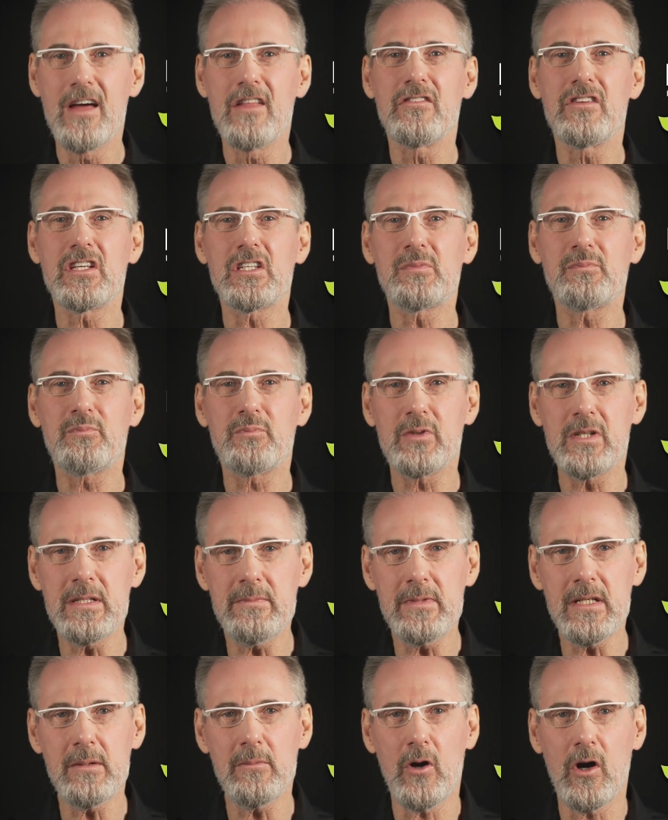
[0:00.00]
These
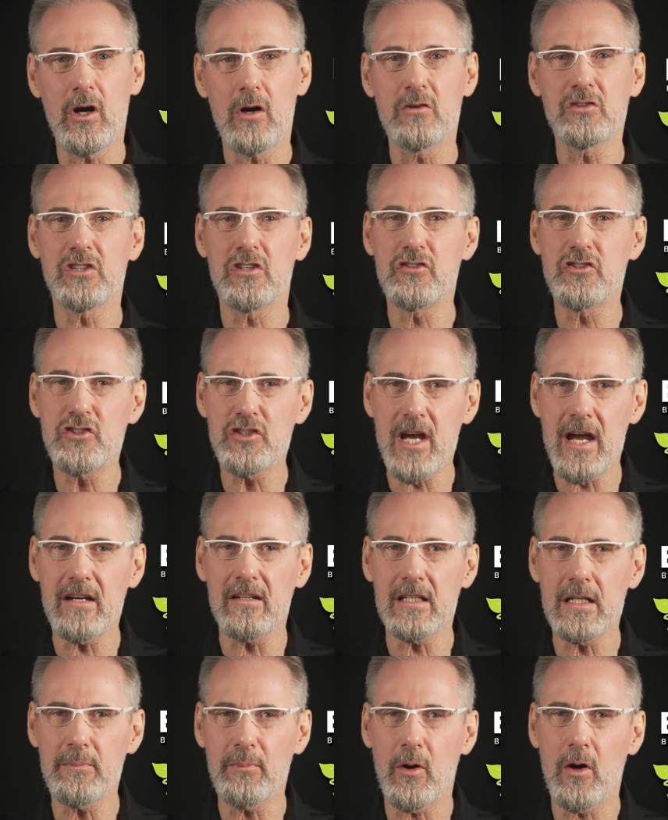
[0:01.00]
premium oils are
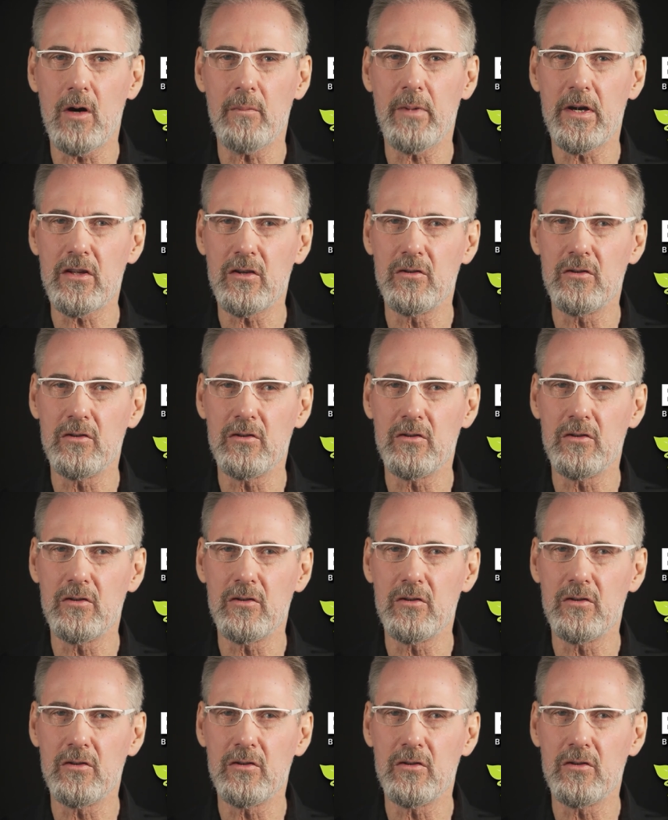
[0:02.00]
generally bought by